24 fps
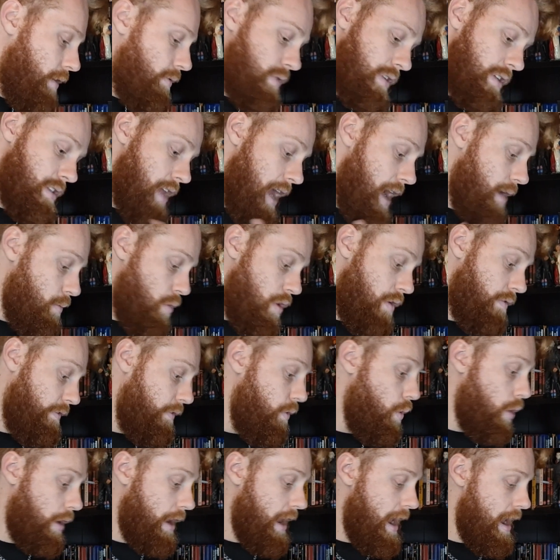It's
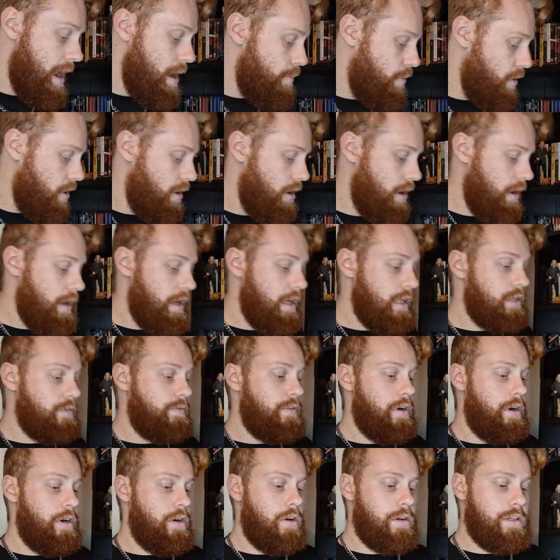4K, but it's
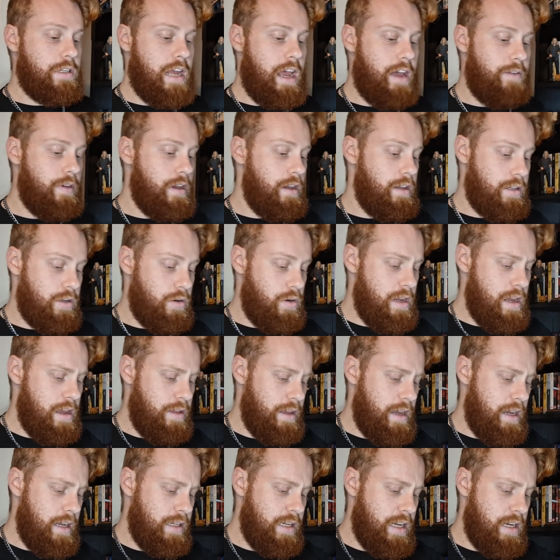very nice to have it. So yeah,
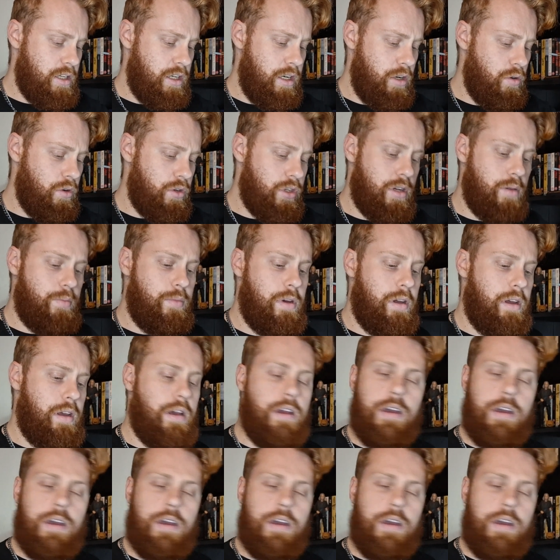that has actually got some